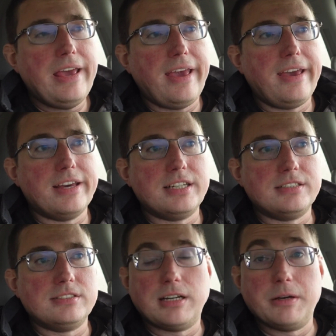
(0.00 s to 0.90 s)

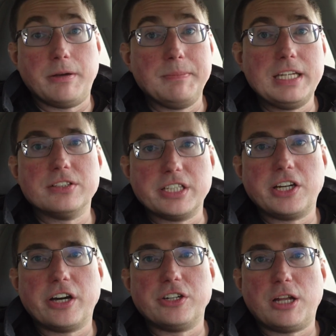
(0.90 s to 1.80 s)
and immediately
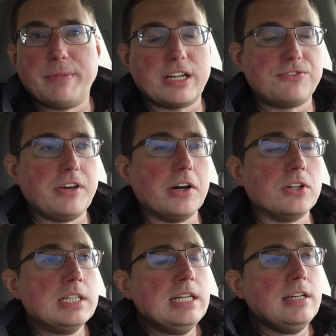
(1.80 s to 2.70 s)
got an automatic
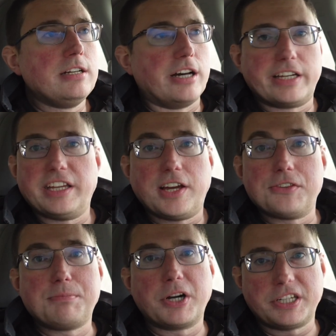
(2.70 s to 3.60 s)
fail getting out
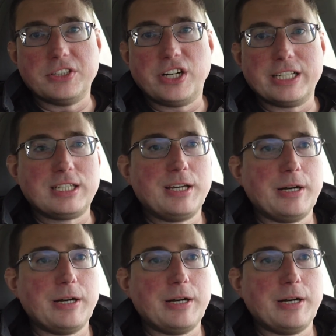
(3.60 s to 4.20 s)
of the parking lot.